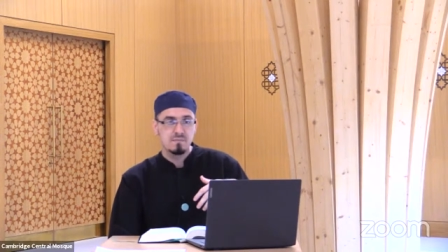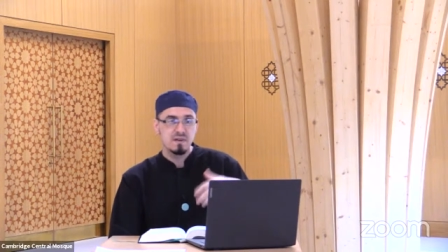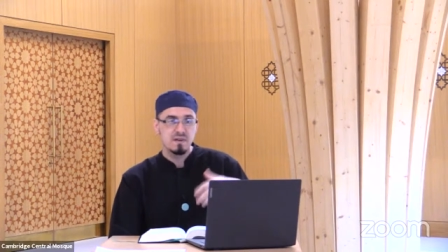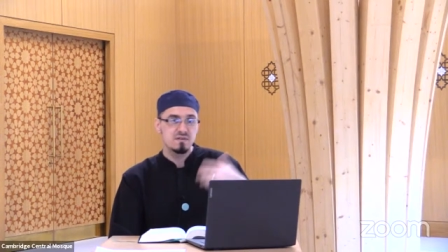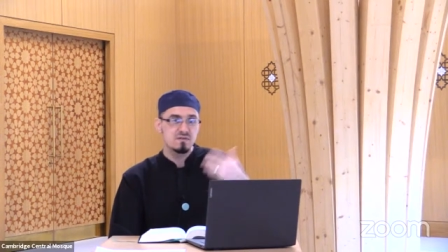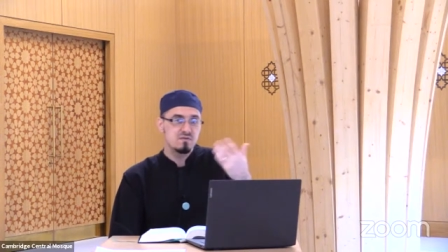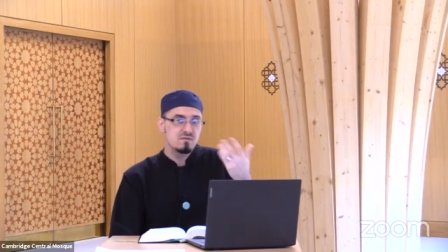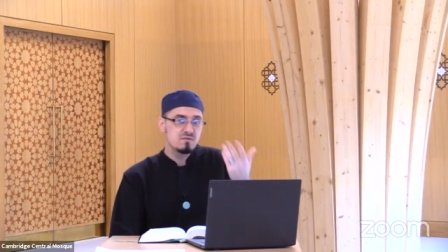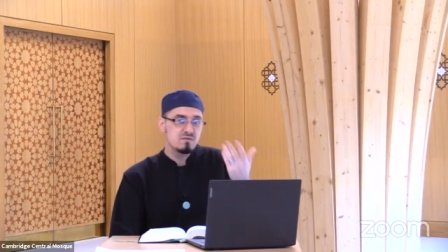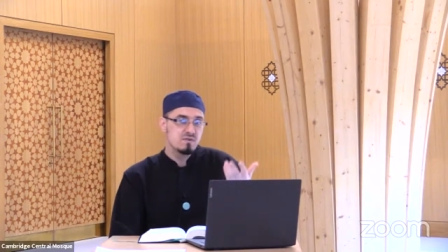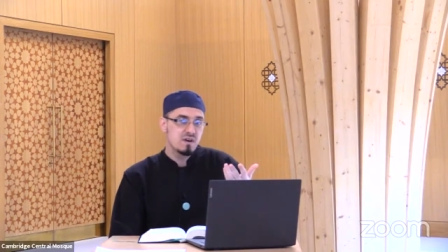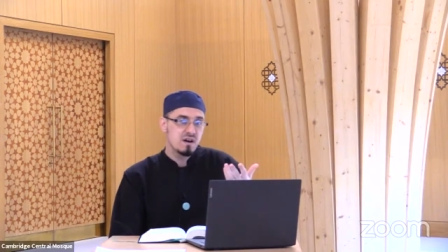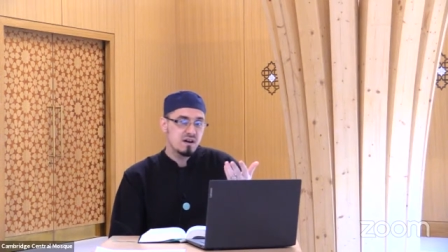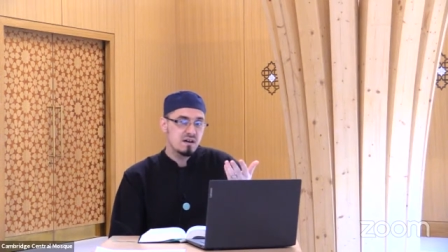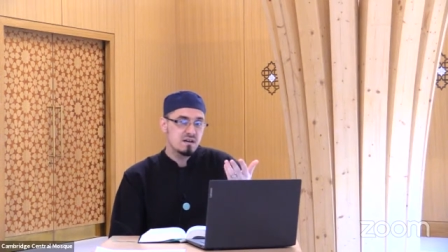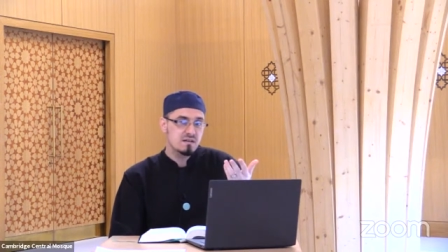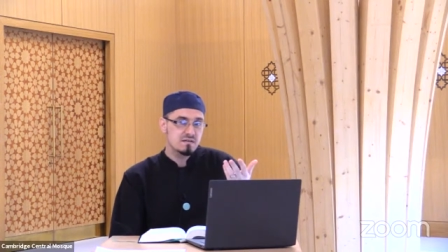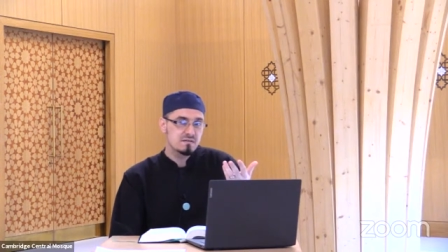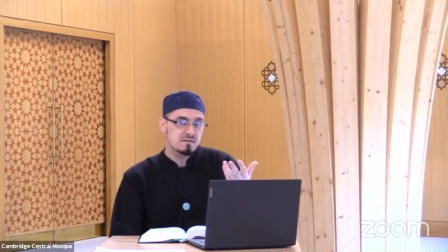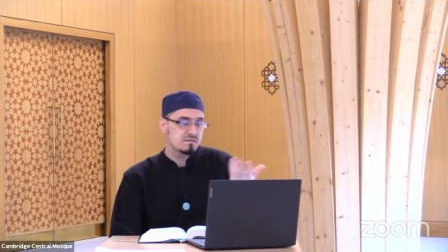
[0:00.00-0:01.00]
but you
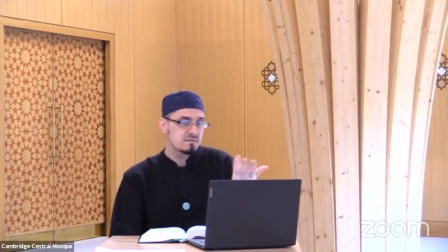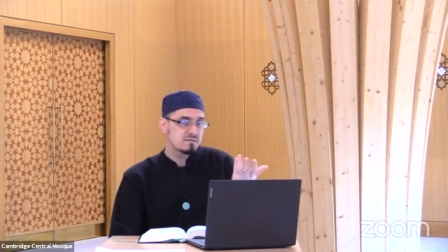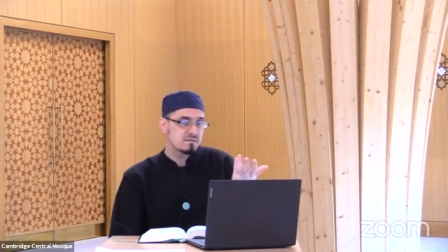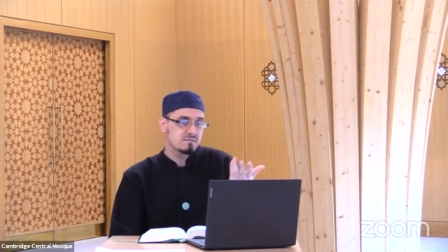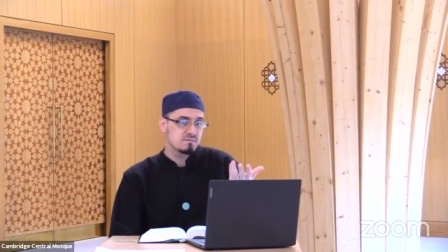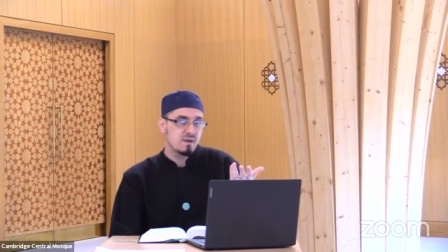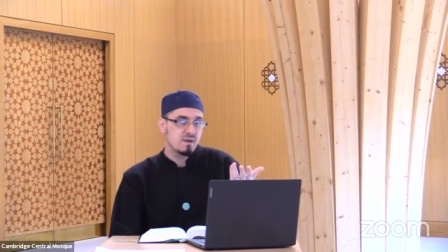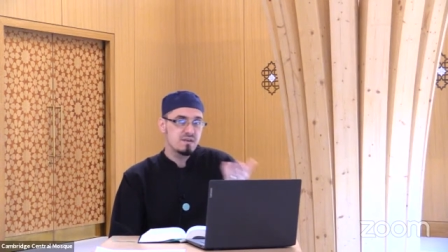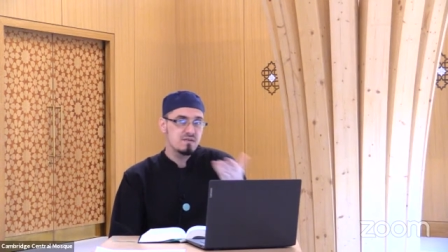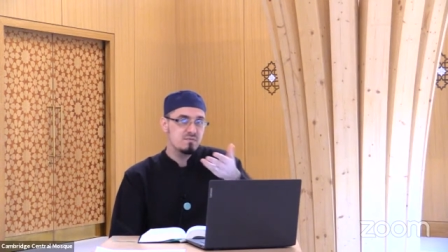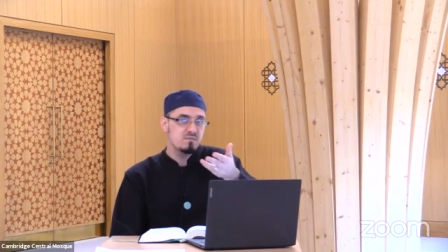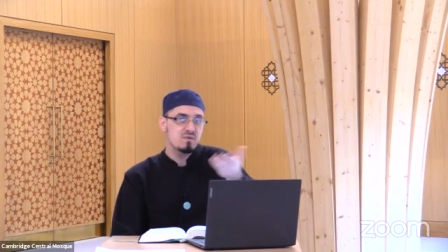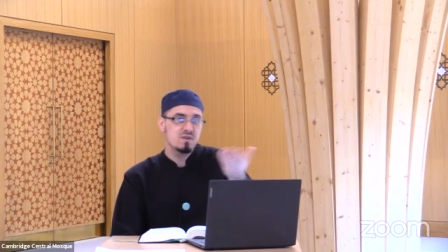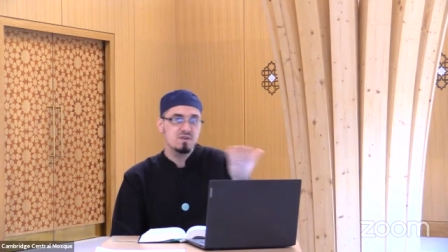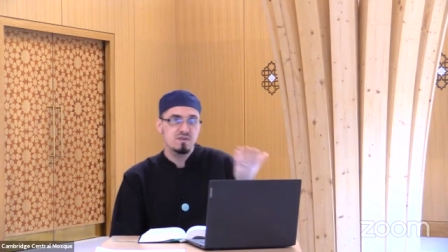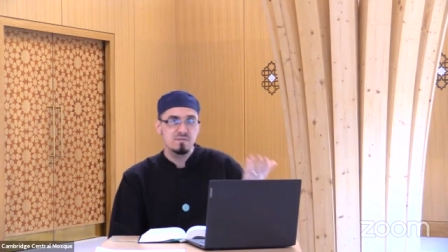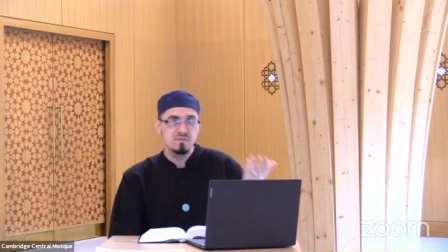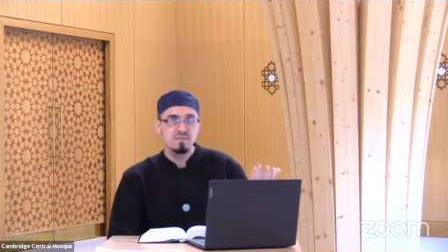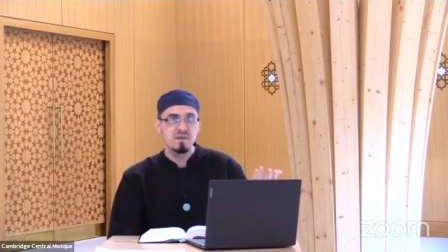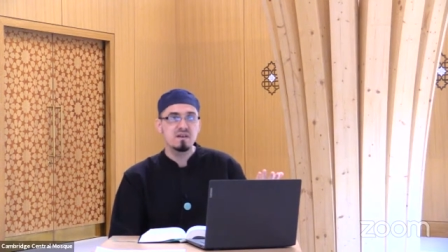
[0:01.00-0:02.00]
are, why are you
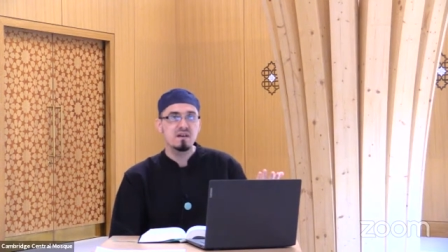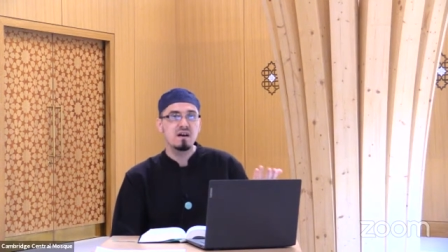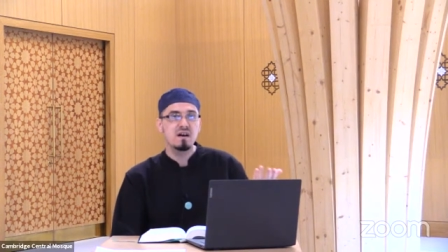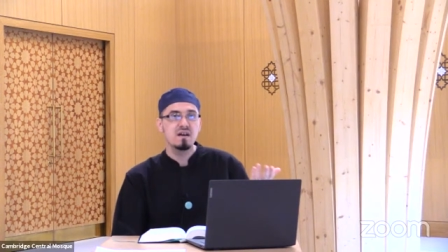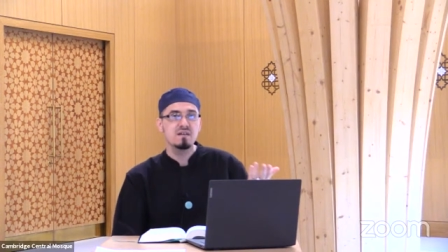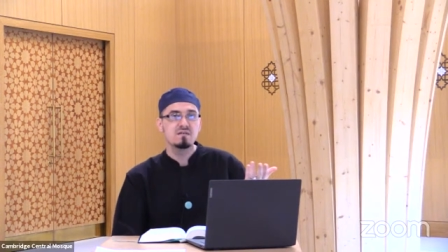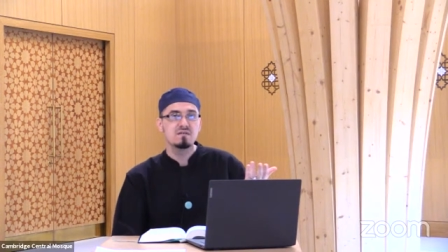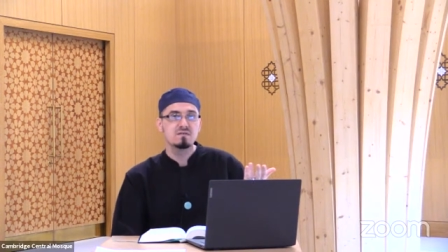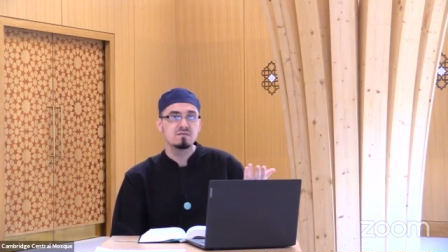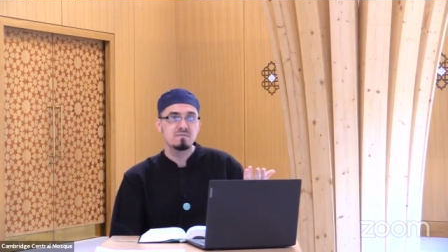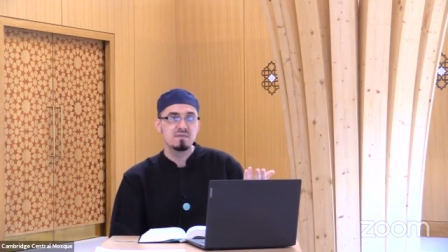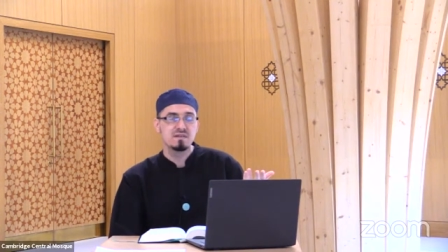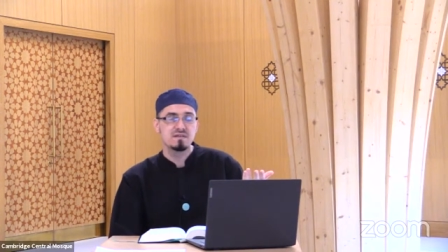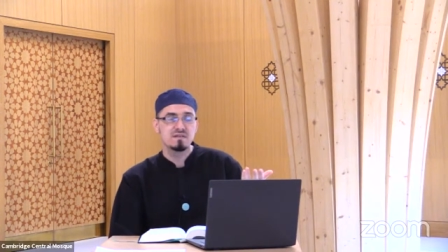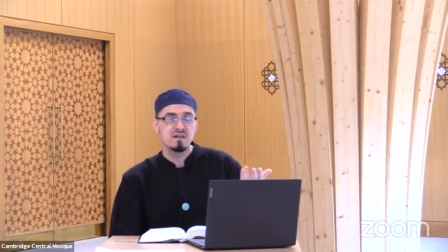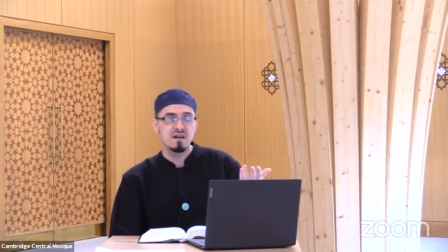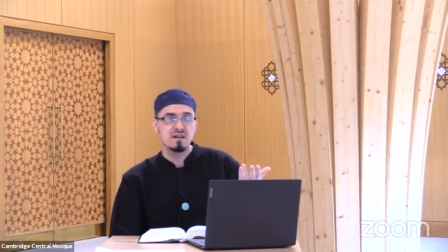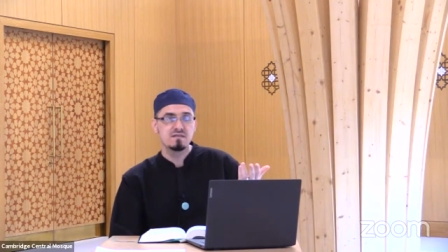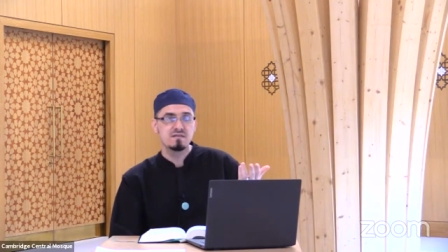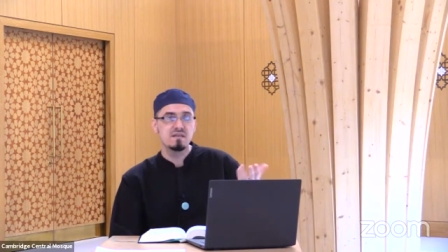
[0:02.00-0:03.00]
worshipping idols
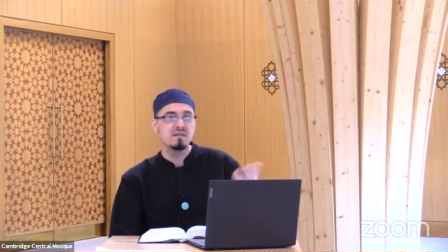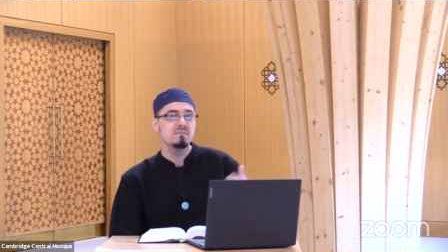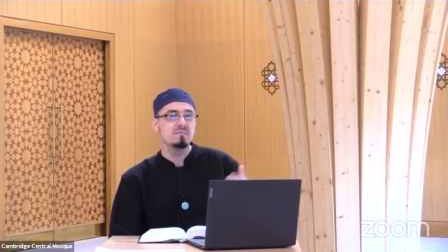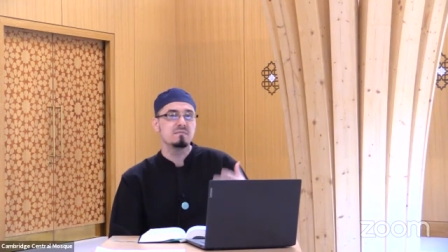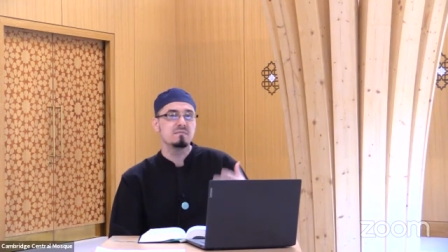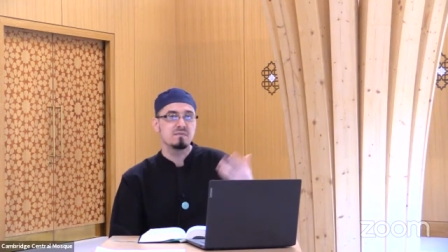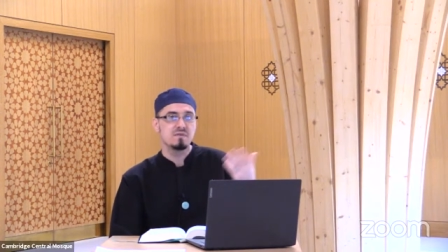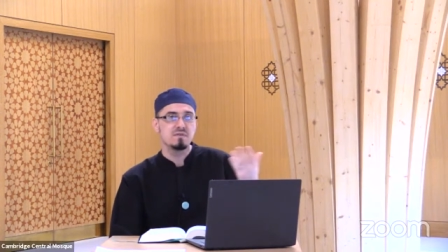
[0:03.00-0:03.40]
besides him?